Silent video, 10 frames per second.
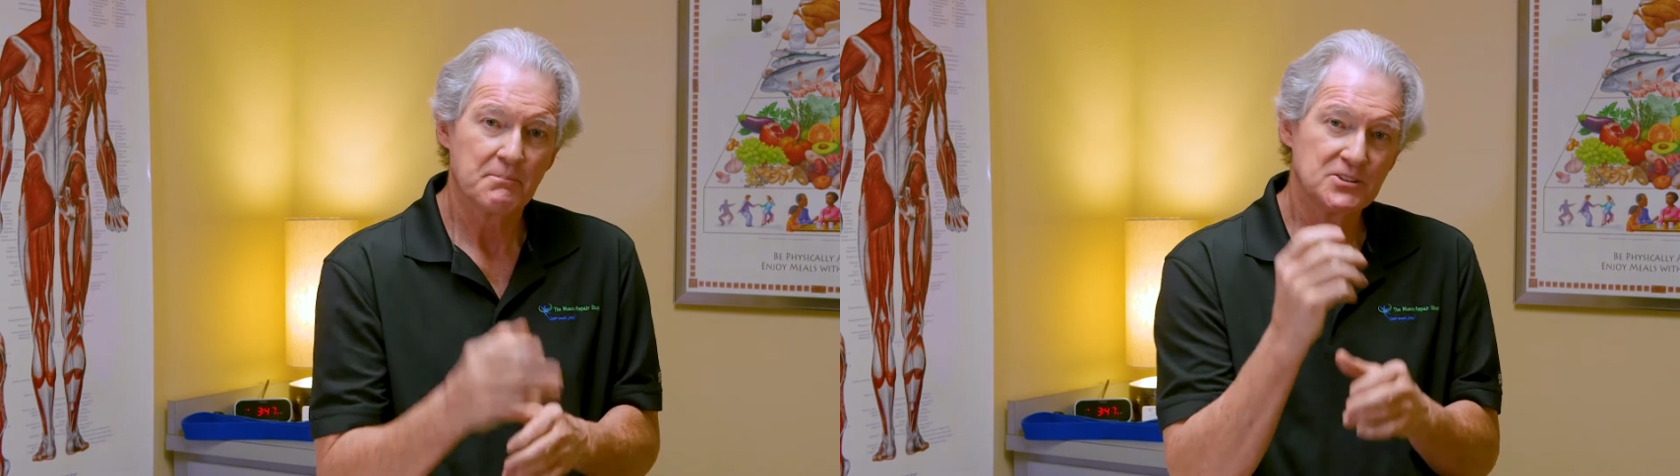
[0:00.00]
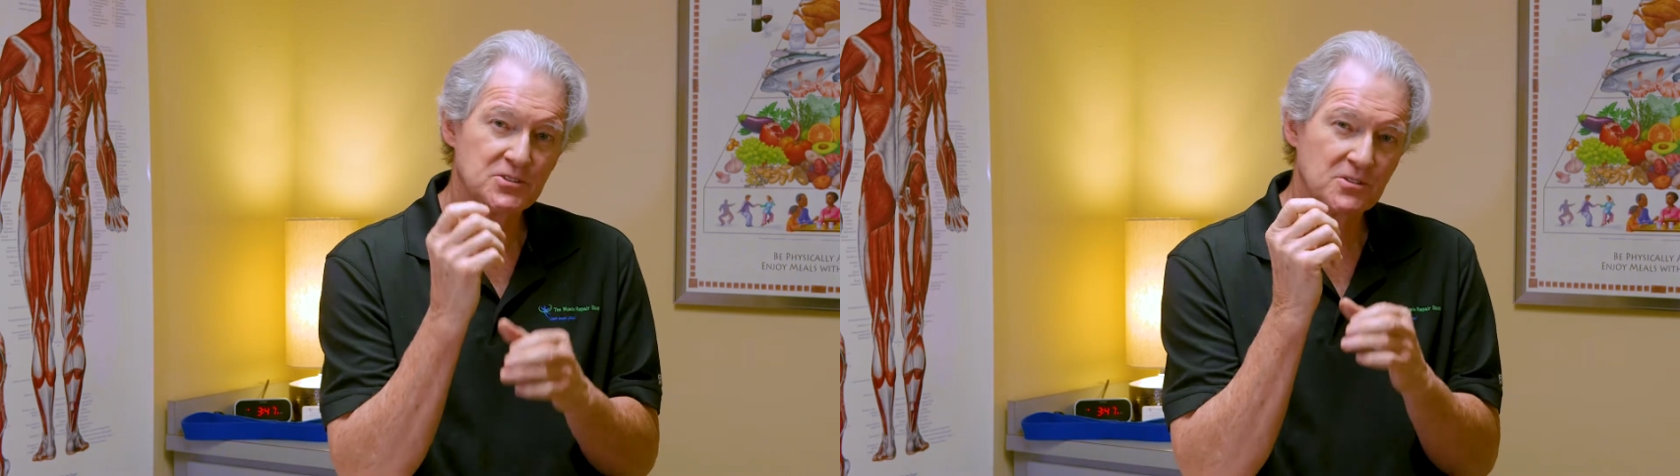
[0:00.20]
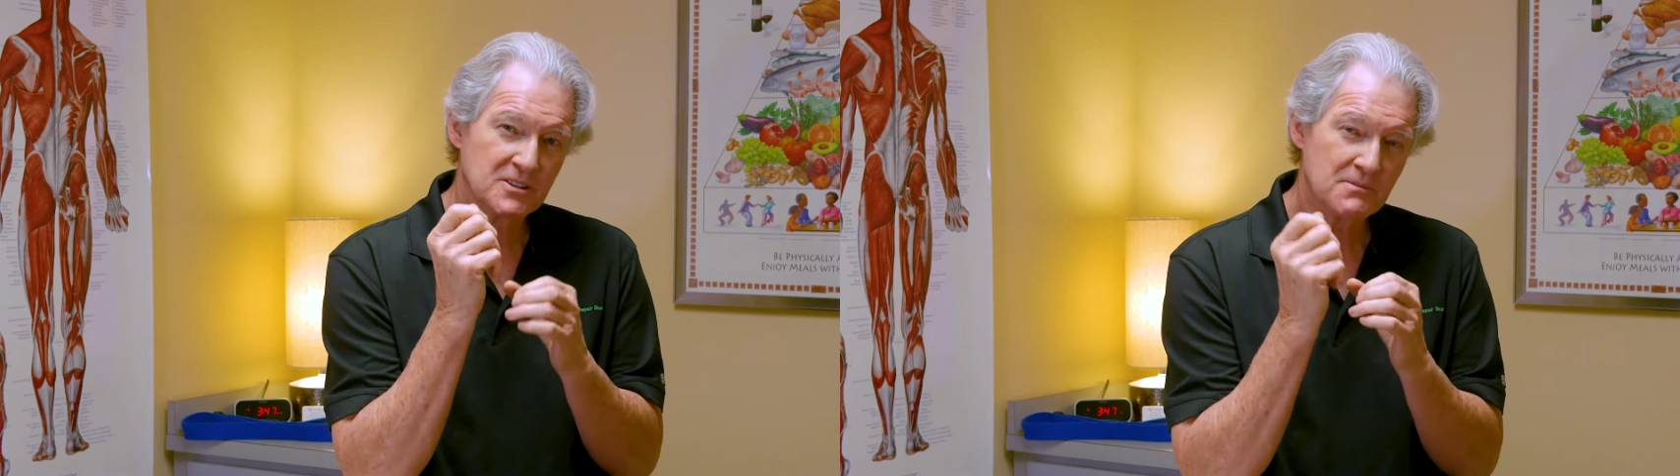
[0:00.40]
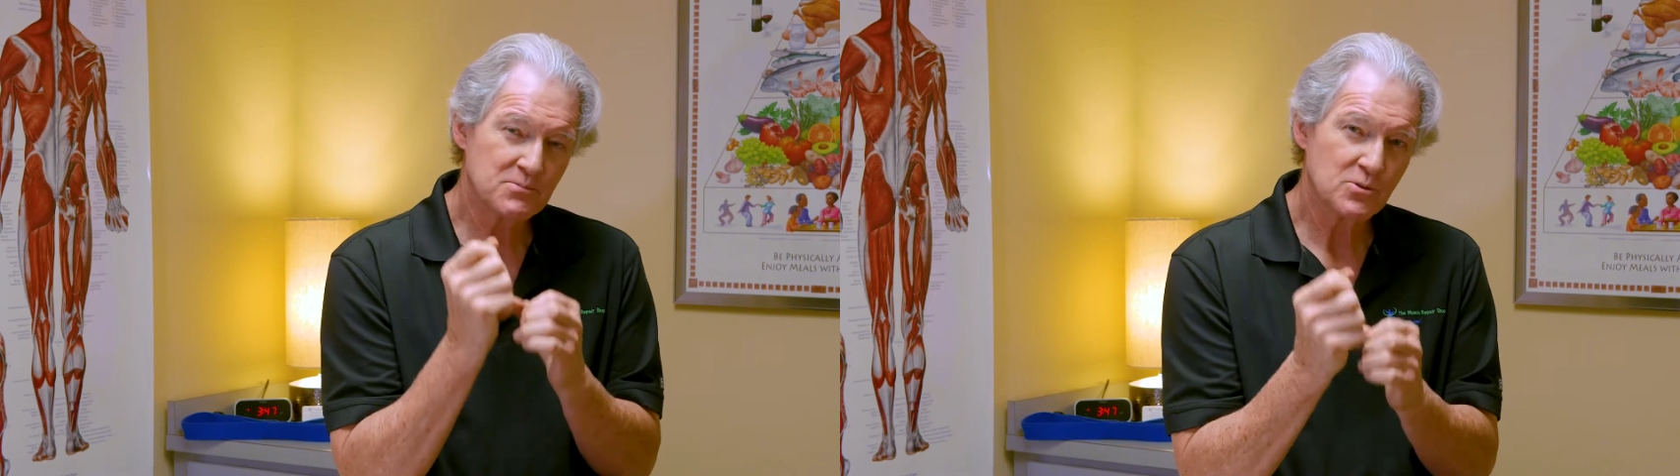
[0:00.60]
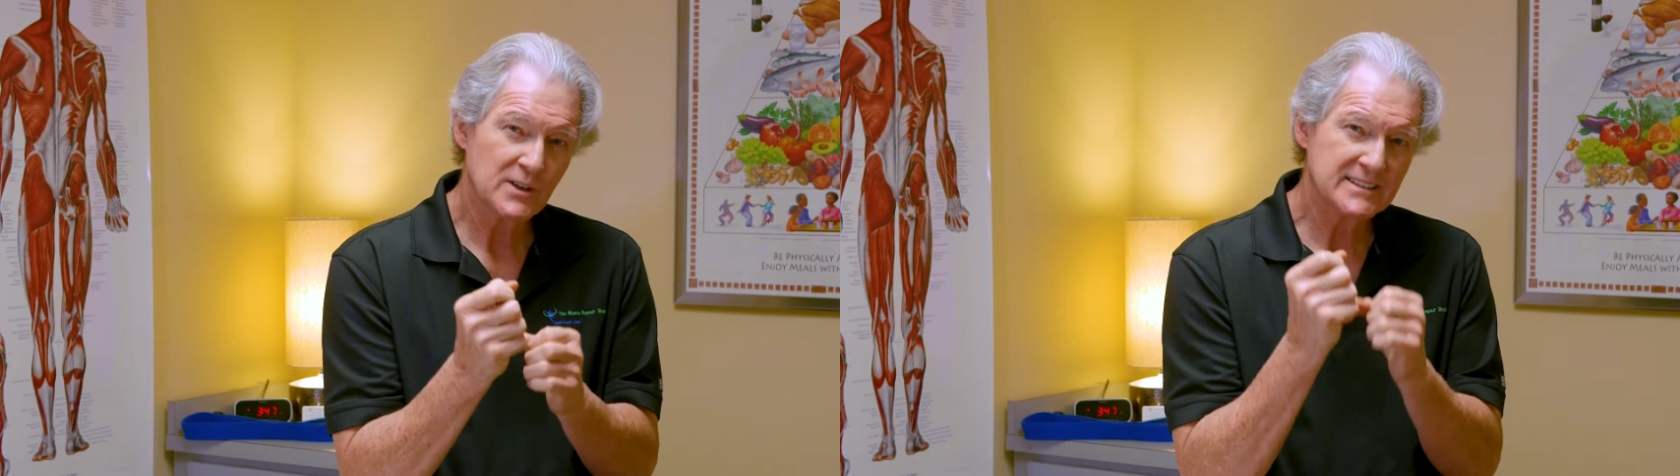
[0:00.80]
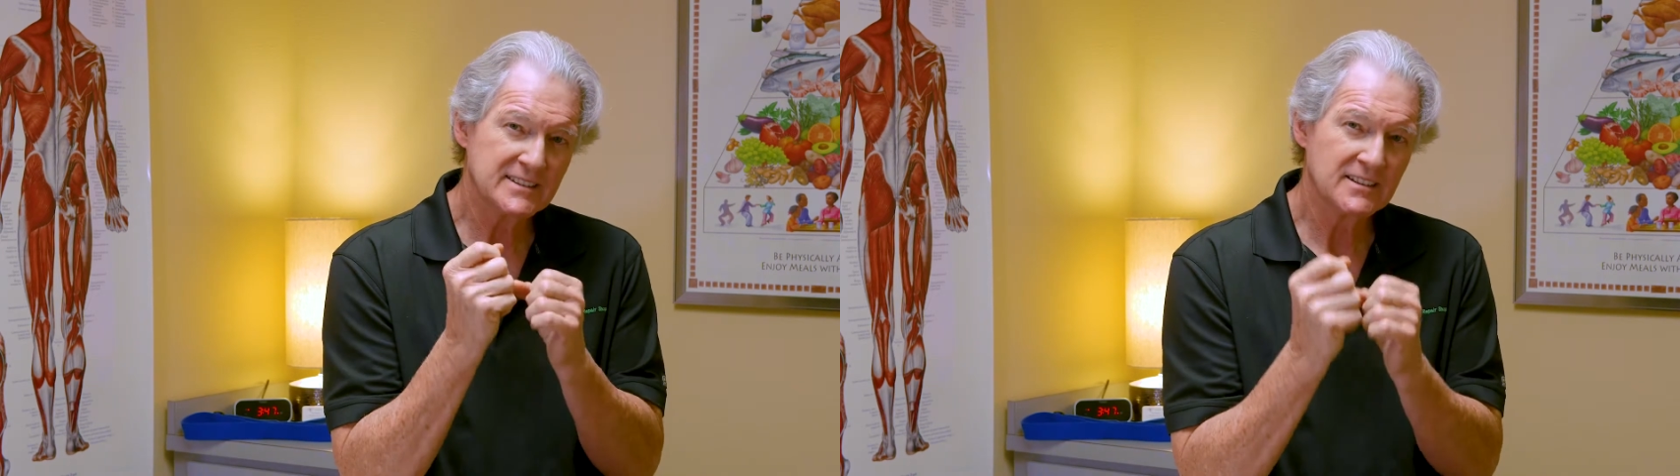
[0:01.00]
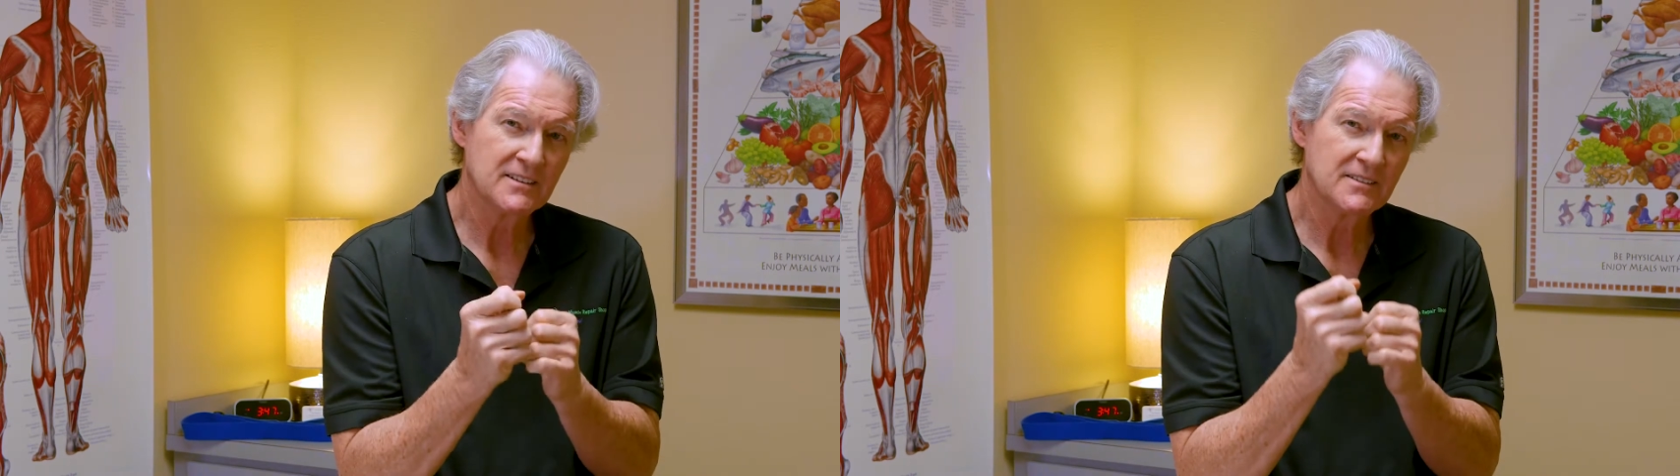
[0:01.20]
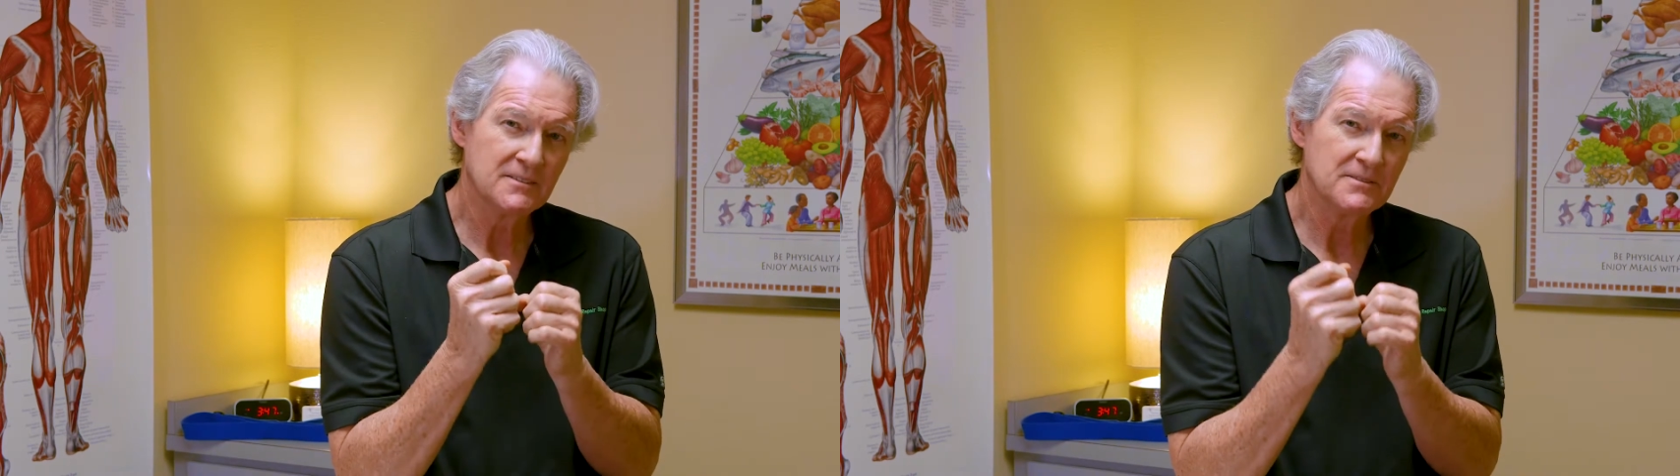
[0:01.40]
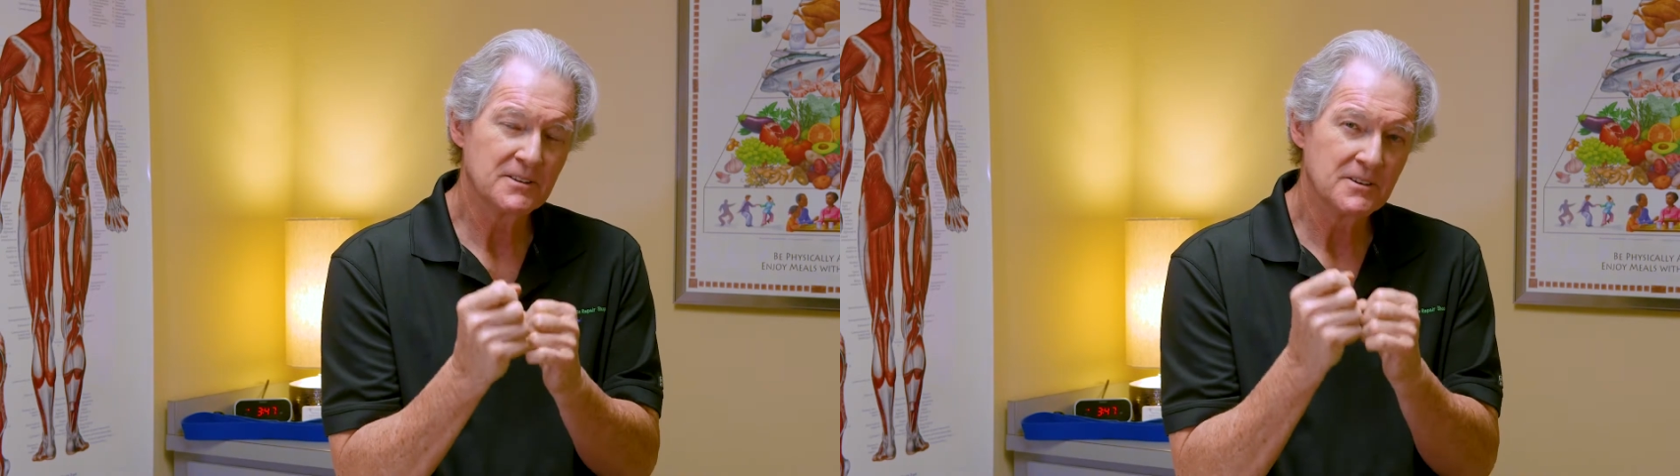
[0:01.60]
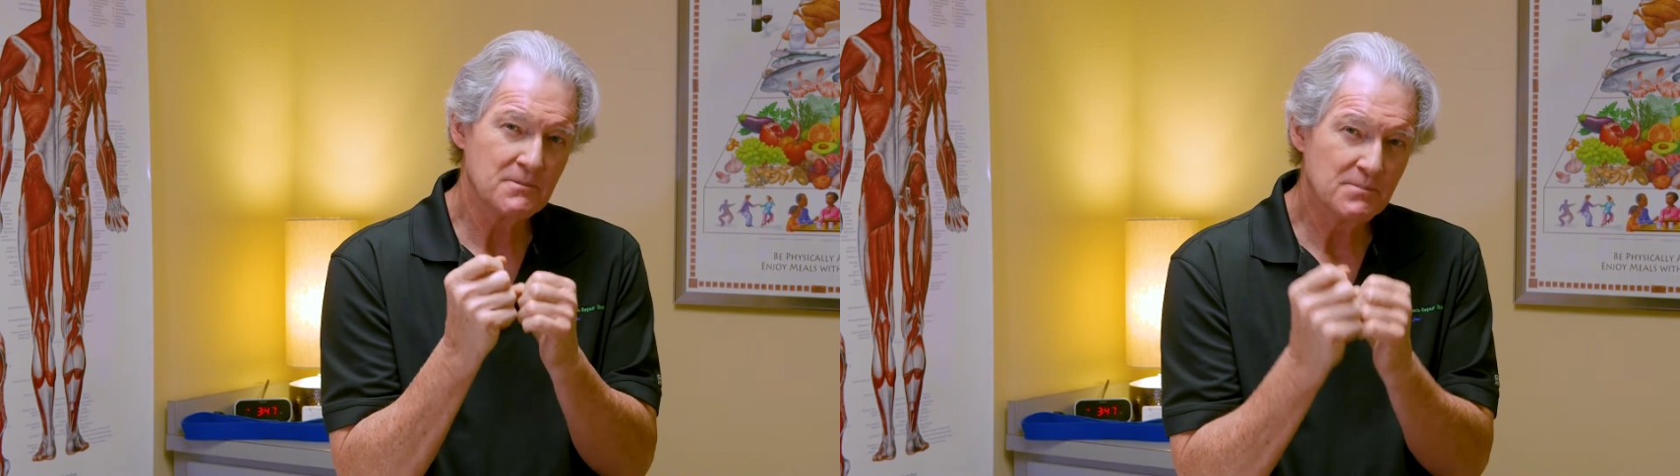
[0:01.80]
but you're compressing on the
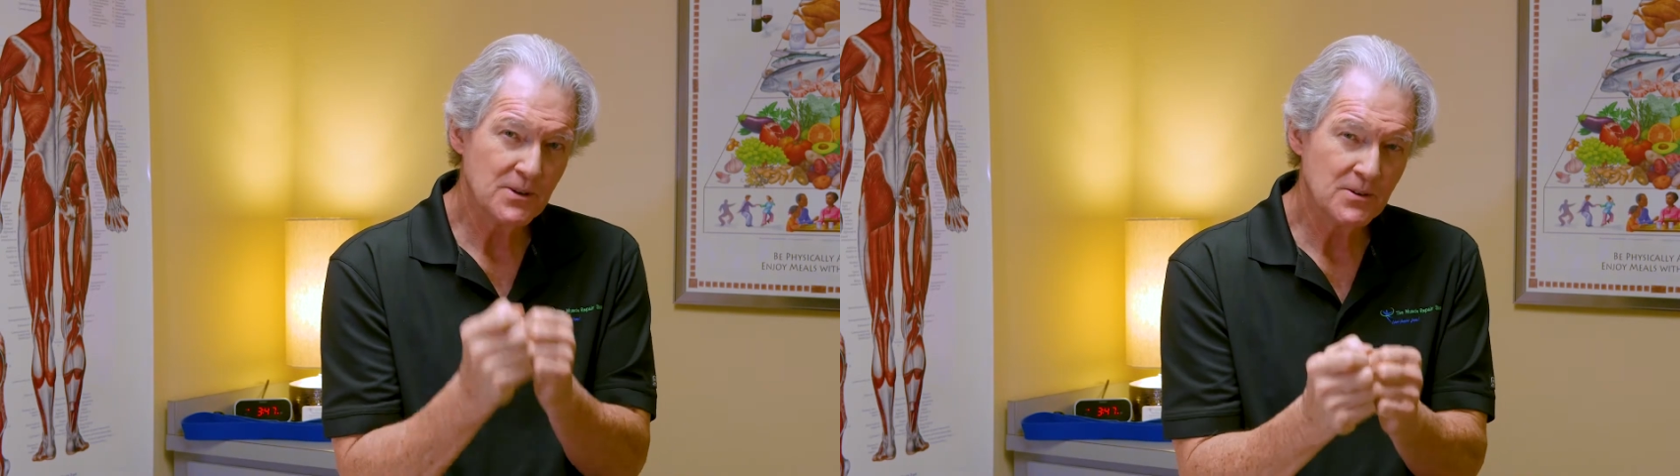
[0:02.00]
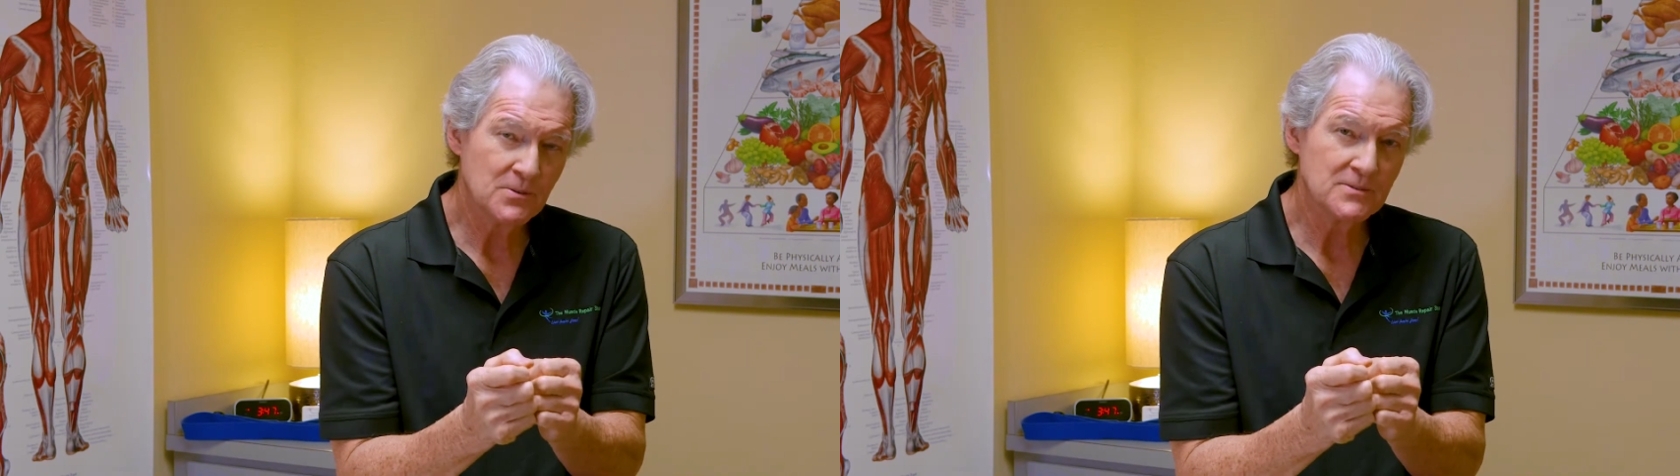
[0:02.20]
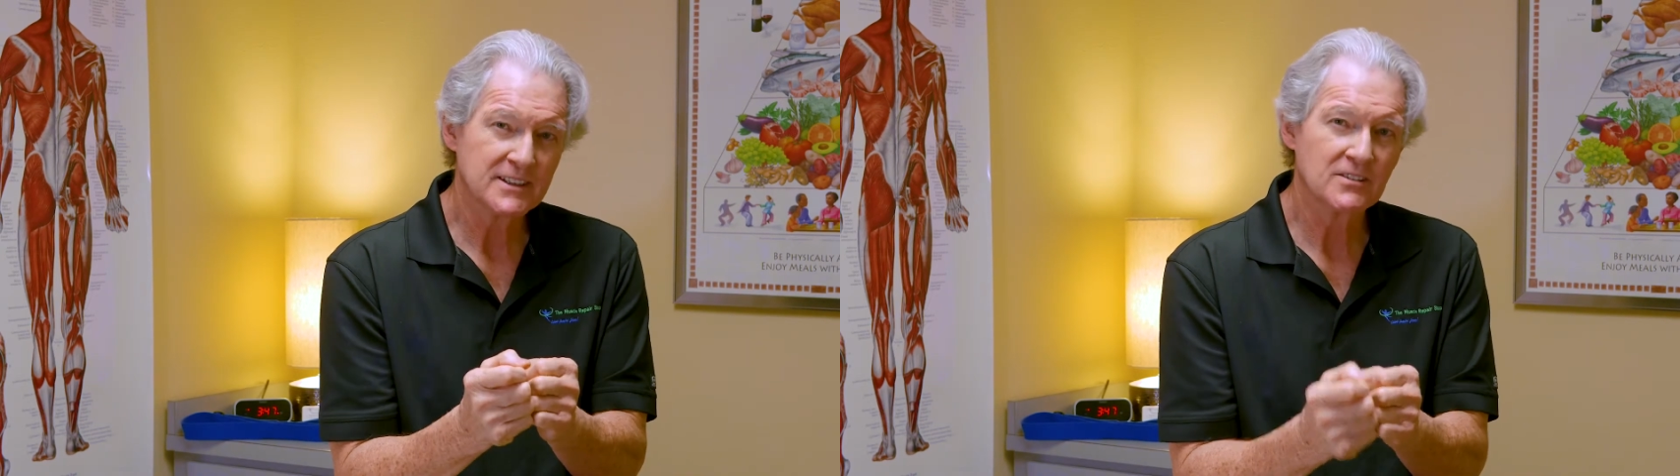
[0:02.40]
very bones